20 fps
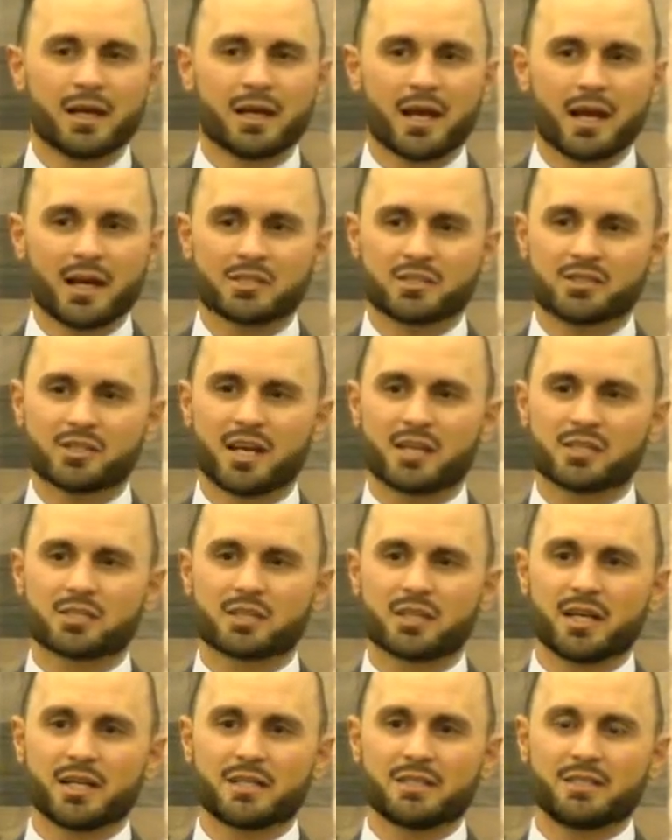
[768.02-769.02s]
And it says
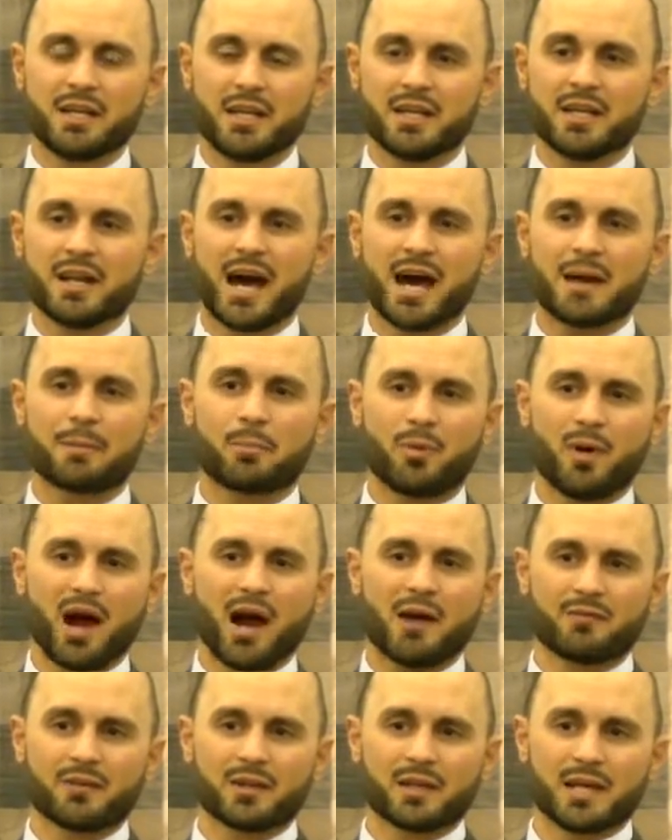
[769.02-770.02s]
it didn't
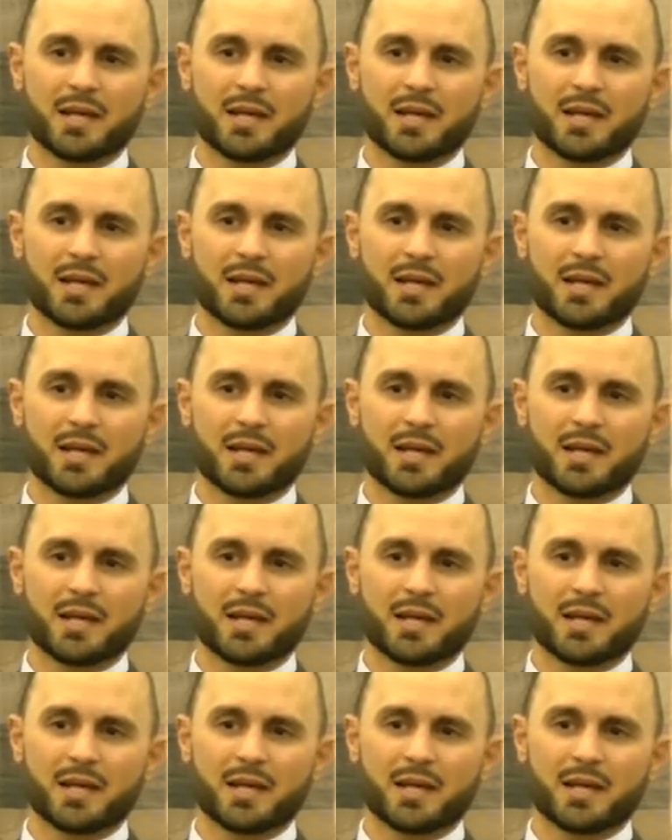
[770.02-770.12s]
profit